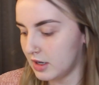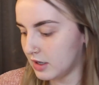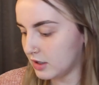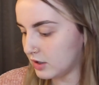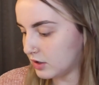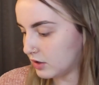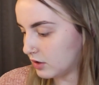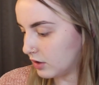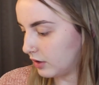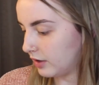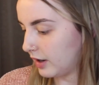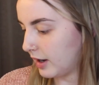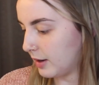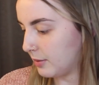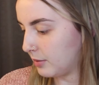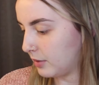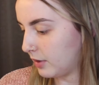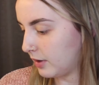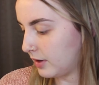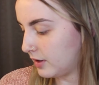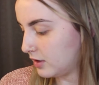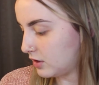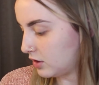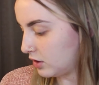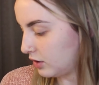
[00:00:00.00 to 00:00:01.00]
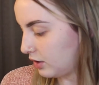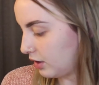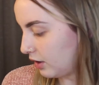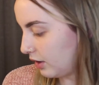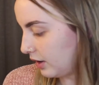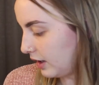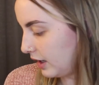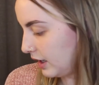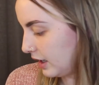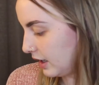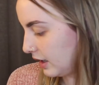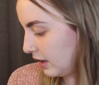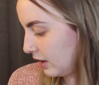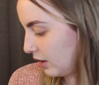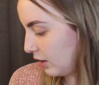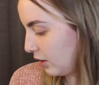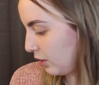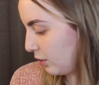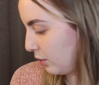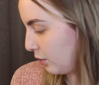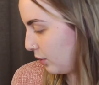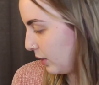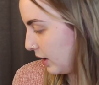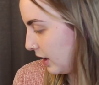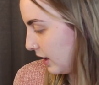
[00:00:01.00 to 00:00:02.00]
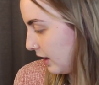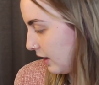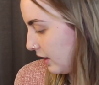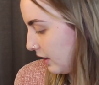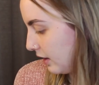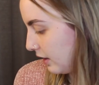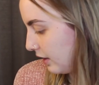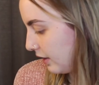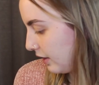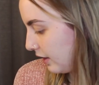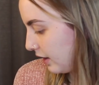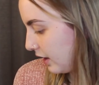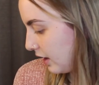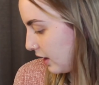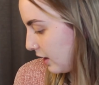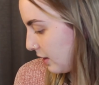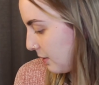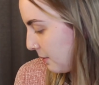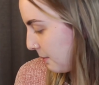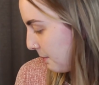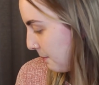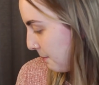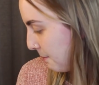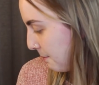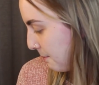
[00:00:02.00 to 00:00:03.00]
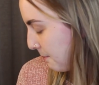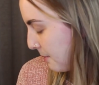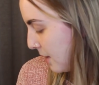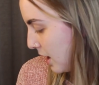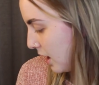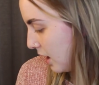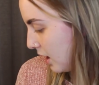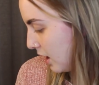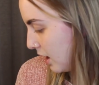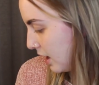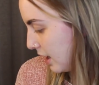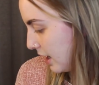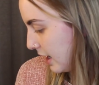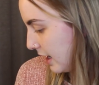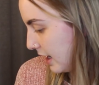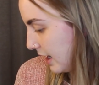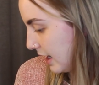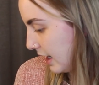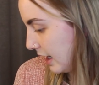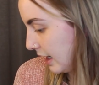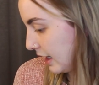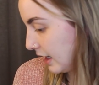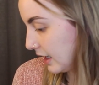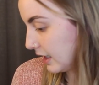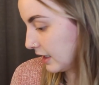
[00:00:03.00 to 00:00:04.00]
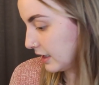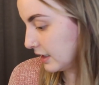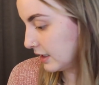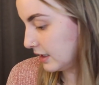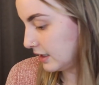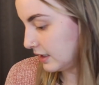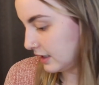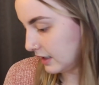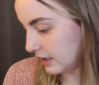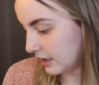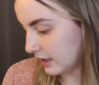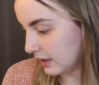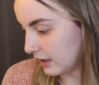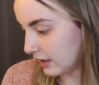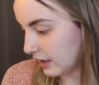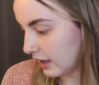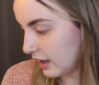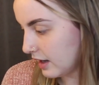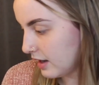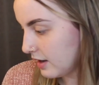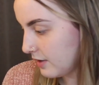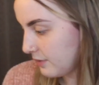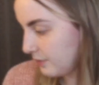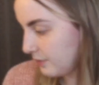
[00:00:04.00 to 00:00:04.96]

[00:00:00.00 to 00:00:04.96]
So I'm going to go in with my concealer.